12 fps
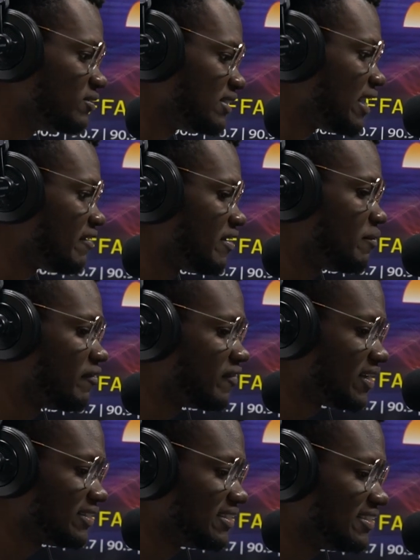outside of that, my
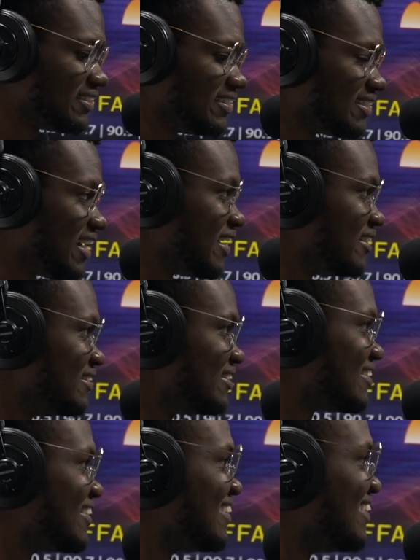voice is like this.